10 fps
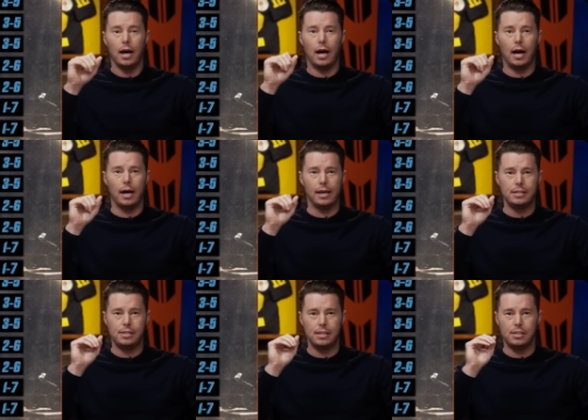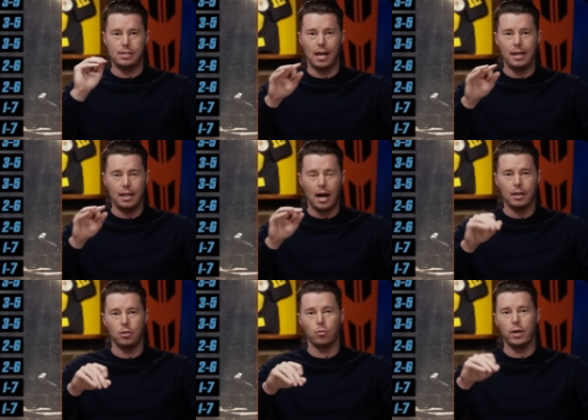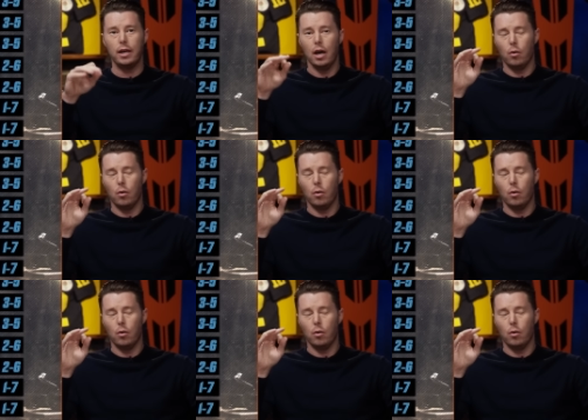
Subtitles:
NC State 9-3.